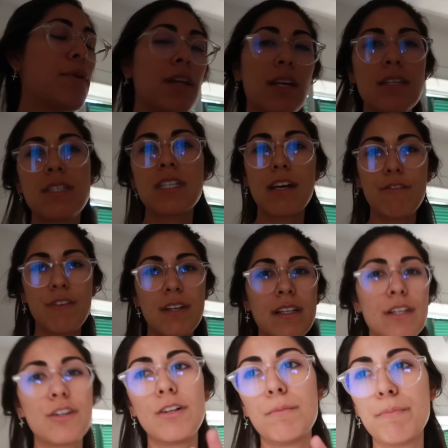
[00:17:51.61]
putting stuff in
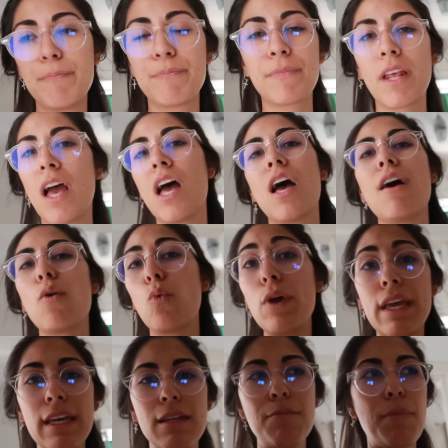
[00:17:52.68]
a little
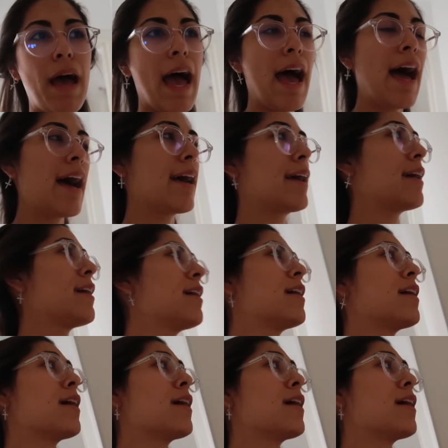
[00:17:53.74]
weekend bag.